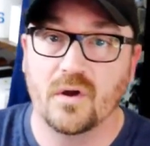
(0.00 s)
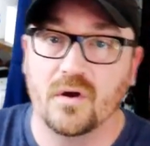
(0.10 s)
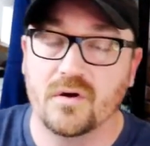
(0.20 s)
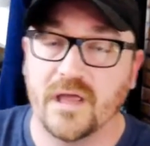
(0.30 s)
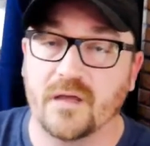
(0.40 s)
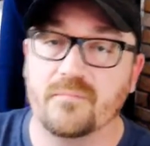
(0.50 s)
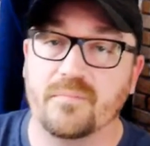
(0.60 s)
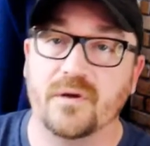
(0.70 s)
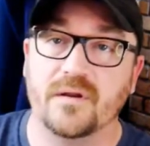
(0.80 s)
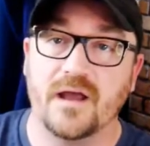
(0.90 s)
Okay,
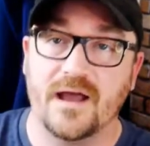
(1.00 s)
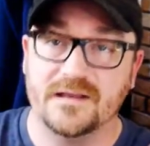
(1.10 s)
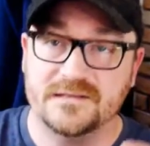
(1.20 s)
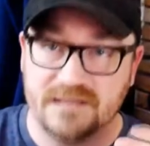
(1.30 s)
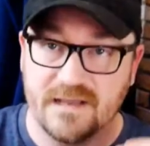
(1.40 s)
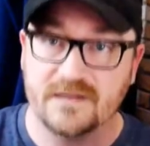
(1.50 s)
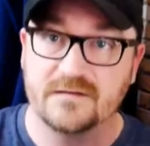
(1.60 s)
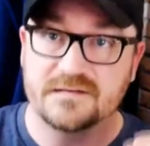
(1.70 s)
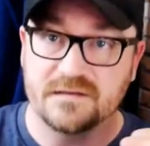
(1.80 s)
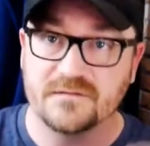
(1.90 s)
but I said
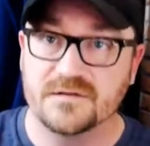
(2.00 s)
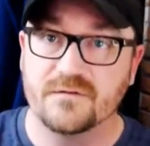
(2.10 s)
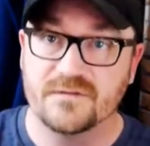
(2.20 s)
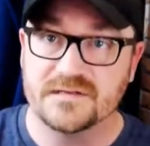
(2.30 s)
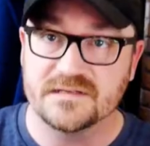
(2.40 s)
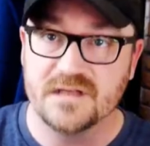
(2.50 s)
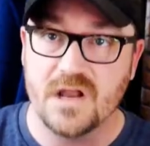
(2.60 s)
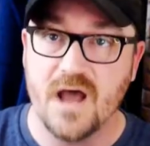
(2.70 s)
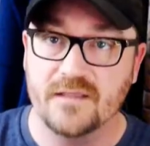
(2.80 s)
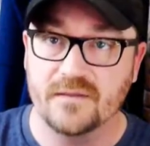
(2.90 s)
self-service is
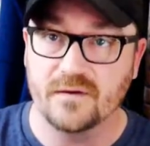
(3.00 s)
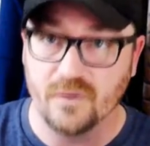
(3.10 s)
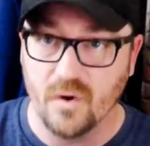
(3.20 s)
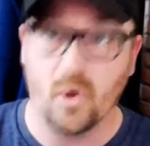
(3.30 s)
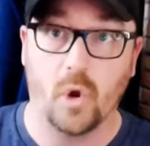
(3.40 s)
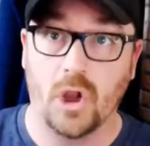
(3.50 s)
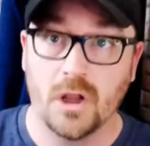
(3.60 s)
not the goal.